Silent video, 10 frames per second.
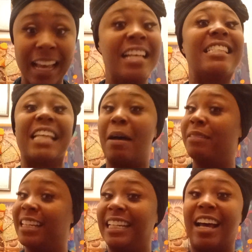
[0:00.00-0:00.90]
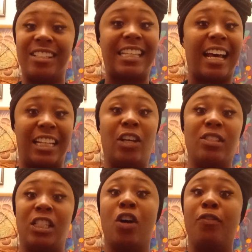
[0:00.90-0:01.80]
Stop looking outside of
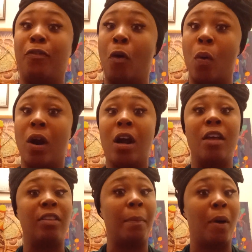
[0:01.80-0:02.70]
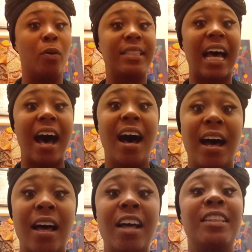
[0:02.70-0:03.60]
yourself for the Most
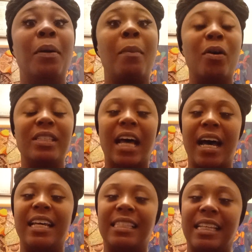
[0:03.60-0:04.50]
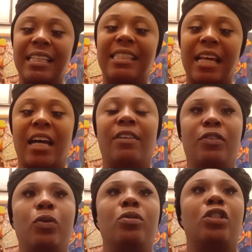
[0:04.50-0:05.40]
High. The Most High is inside of
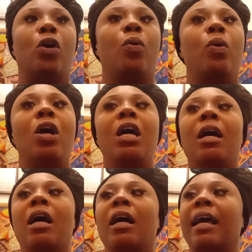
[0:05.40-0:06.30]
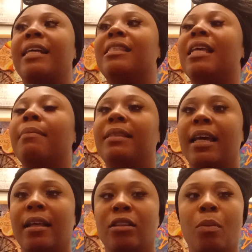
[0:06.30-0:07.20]
you. So accept
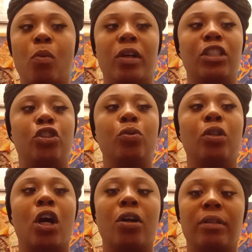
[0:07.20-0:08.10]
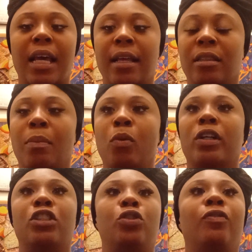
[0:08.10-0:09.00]
that. The more that you learn that, the more
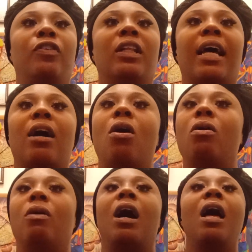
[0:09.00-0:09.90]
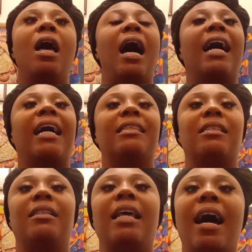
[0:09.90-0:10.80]
that you feel like, oh, I got
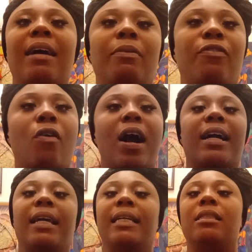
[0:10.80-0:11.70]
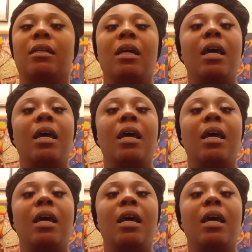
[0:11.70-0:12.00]
to die before I get to